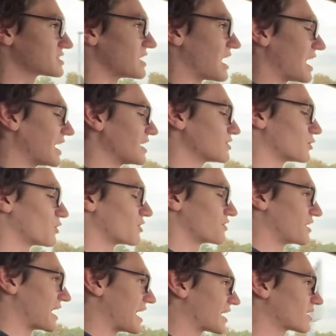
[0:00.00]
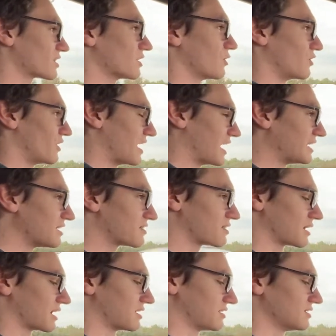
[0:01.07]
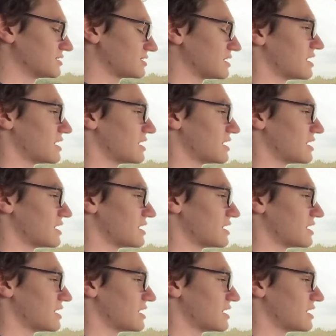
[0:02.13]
the height or the angle or anything in it.